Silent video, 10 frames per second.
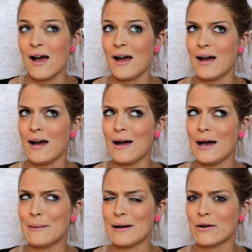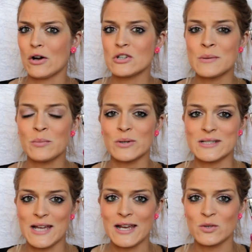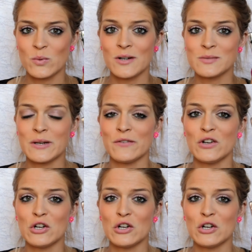I can't remember what day it was, but if you